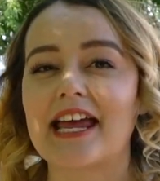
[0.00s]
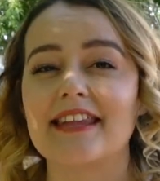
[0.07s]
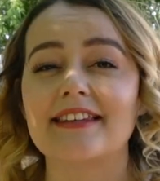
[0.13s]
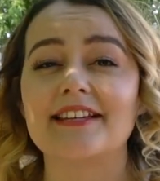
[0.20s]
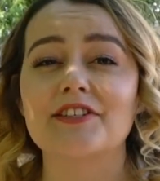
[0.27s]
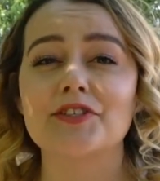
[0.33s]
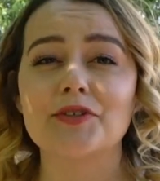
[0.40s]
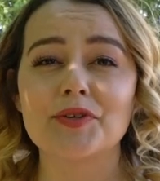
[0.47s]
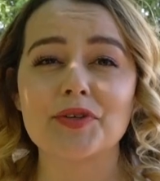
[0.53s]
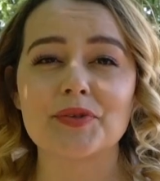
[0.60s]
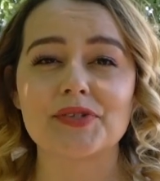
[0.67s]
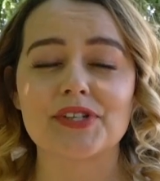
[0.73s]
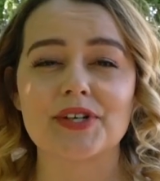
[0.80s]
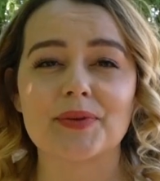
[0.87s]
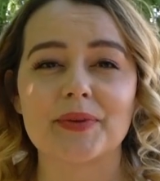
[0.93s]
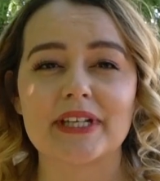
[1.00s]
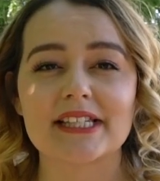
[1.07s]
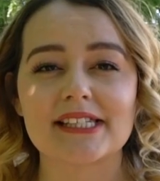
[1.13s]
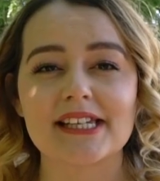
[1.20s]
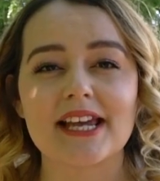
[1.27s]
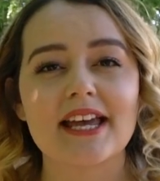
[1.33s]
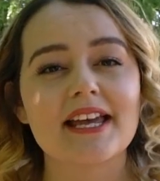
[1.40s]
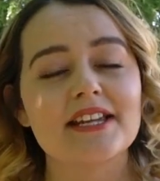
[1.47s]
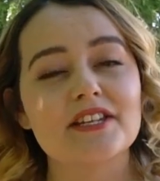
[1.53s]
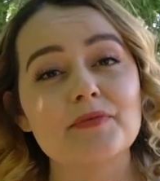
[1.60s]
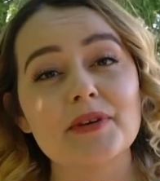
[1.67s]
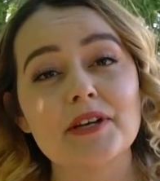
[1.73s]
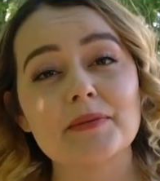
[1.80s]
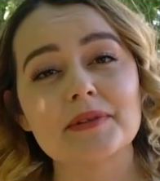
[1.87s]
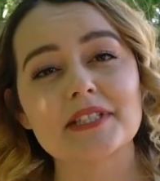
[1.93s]
and they do use their wings to
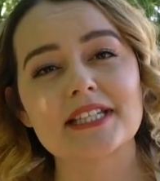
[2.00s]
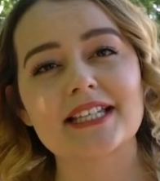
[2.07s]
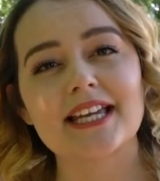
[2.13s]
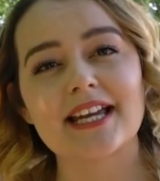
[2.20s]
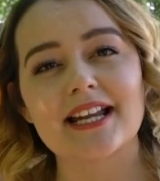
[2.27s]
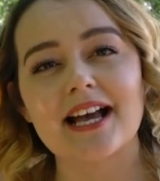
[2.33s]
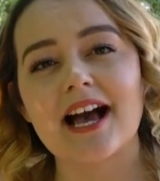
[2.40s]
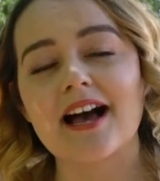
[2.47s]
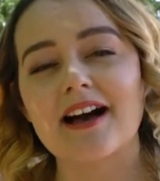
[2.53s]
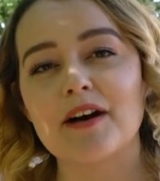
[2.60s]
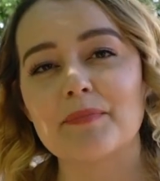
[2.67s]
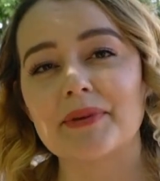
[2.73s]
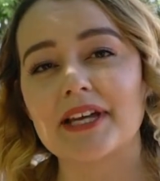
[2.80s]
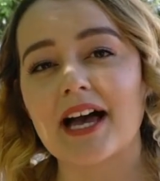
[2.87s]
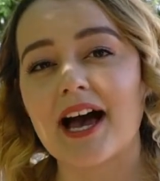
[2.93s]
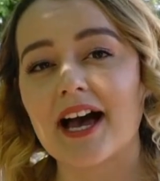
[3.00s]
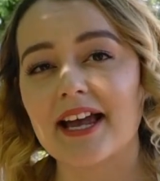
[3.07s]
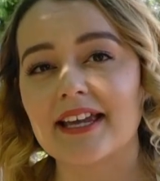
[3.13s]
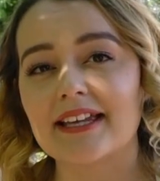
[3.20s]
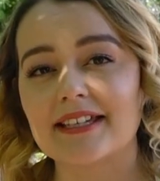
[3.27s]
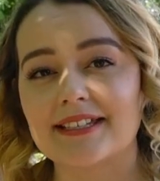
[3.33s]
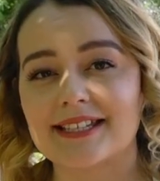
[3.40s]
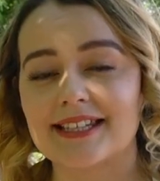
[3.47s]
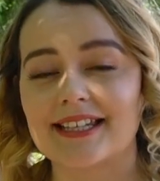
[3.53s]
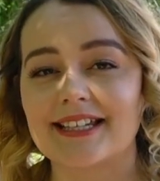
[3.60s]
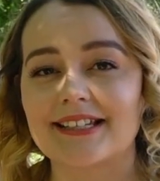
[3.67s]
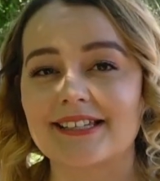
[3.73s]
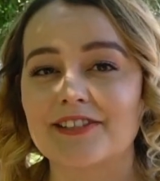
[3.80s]
be able to get up high into things.